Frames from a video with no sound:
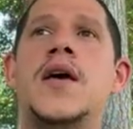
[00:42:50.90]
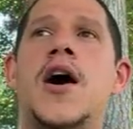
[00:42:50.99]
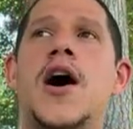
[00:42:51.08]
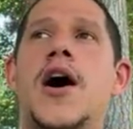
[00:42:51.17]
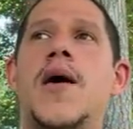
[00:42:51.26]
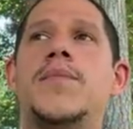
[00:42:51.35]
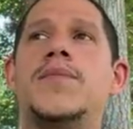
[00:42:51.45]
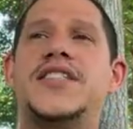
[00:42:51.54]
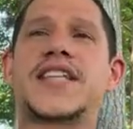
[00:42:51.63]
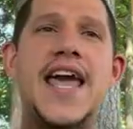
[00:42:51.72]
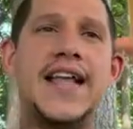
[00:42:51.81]
um,
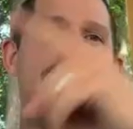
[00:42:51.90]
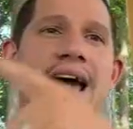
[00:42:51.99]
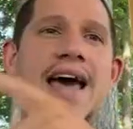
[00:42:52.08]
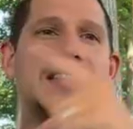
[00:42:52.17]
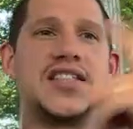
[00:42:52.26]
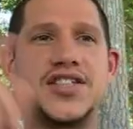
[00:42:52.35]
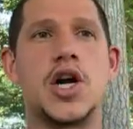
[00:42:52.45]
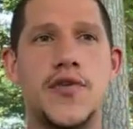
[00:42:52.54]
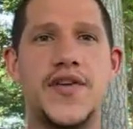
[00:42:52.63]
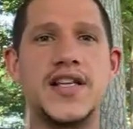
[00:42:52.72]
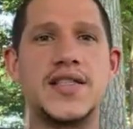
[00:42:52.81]
take that as a
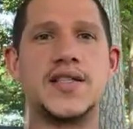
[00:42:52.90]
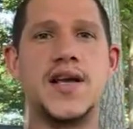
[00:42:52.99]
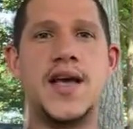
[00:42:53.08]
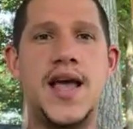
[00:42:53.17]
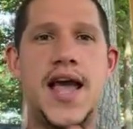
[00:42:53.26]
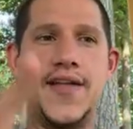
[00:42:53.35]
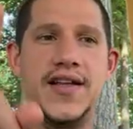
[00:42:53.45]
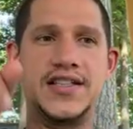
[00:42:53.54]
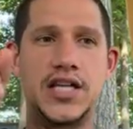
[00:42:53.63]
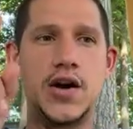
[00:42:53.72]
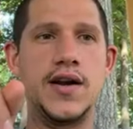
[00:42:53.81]
service and then
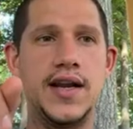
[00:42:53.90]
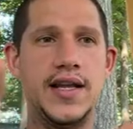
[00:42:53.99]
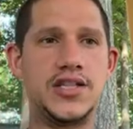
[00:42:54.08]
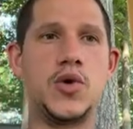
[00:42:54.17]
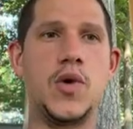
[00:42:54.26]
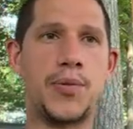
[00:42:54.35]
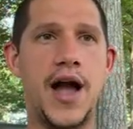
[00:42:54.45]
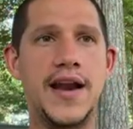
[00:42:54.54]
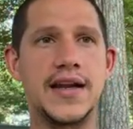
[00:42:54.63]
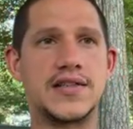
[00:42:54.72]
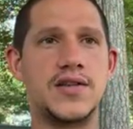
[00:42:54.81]
turn it into a
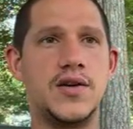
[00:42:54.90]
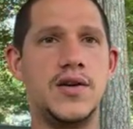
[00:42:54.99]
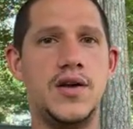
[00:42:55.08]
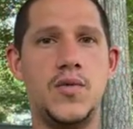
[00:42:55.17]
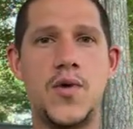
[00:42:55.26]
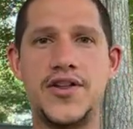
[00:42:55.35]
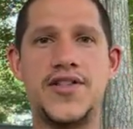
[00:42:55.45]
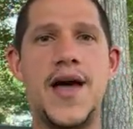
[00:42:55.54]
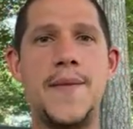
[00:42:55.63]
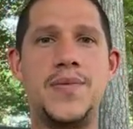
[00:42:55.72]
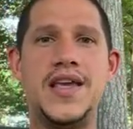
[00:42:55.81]
product, whether
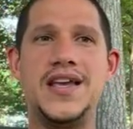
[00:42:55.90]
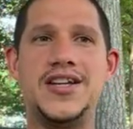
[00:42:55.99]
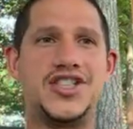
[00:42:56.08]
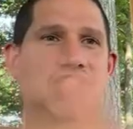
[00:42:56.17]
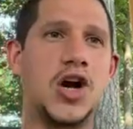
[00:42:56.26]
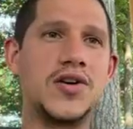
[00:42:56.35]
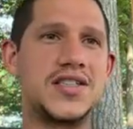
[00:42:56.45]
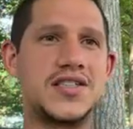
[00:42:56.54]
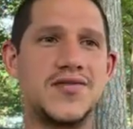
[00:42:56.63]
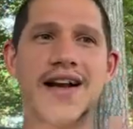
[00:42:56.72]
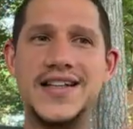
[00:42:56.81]
that be
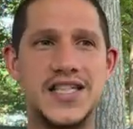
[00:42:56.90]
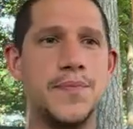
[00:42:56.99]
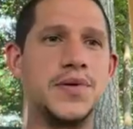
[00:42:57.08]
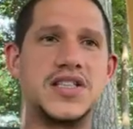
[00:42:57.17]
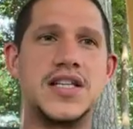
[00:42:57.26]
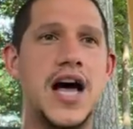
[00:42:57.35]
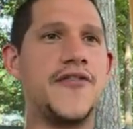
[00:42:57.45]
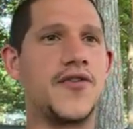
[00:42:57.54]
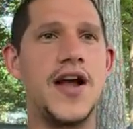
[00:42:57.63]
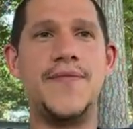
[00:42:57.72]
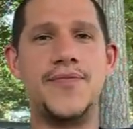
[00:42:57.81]
shirts, right? Simple stuff,
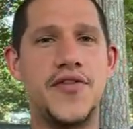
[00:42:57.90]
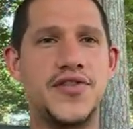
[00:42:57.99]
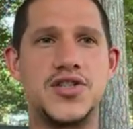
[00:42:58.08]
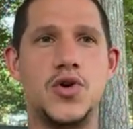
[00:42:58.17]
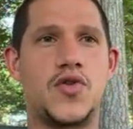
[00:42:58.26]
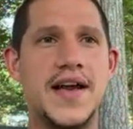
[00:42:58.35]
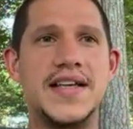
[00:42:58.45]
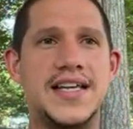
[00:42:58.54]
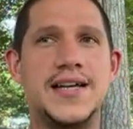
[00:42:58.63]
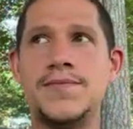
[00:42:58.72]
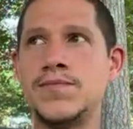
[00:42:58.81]
right? Nothing too
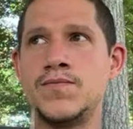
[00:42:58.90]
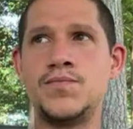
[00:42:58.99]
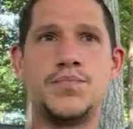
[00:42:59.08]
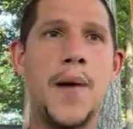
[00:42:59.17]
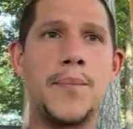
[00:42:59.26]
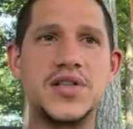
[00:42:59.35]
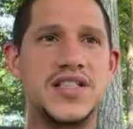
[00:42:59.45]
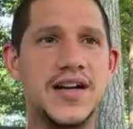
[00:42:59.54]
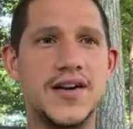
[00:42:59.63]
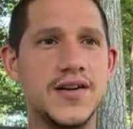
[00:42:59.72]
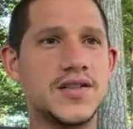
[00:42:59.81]
crazy, bumper
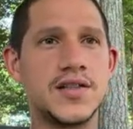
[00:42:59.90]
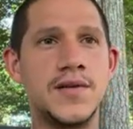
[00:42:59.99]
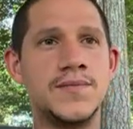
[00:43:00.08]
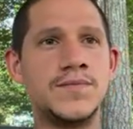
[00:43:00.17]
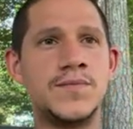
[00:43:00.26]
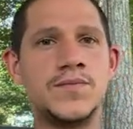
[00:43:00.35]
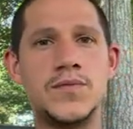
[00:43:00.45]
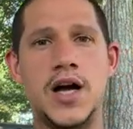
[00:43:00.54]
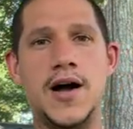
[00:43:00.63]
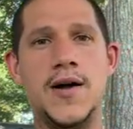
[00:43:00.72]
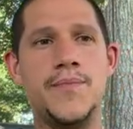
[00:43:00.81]
stickers,
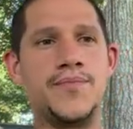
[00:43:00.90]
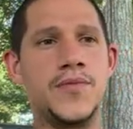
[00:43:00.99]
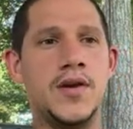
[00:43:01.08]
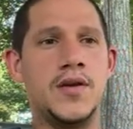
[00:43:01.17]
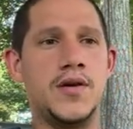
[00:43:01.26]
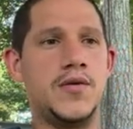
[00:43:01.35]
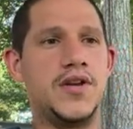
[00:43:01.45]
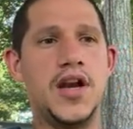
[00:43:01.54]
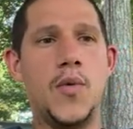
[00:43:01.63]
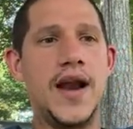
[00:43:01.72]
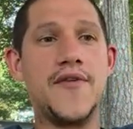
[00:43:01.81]
um, you
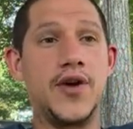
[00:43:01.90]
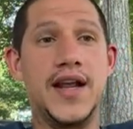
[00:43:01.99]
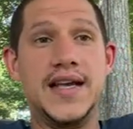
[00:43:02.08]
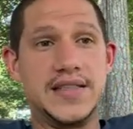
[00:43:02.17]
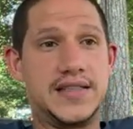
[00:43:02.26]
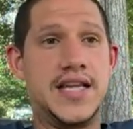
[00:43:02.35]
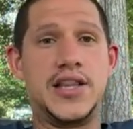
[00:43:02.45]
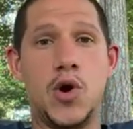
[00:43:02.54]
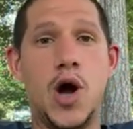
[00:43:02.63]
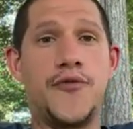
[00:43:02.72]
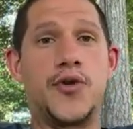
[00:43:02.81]
know, whatever it is that
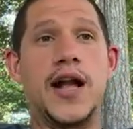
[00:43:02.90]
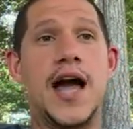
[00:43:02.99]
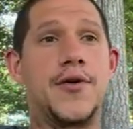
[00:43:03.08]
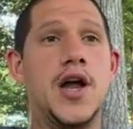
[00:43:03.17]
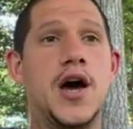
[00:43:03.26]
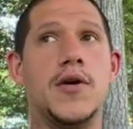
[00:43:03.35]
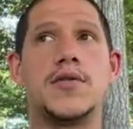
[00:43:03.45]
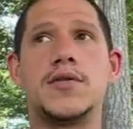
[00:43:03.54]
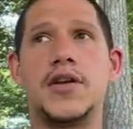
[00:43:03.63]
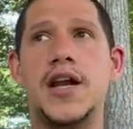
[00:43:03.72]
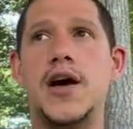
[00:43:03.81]
they're offering. I don't know, you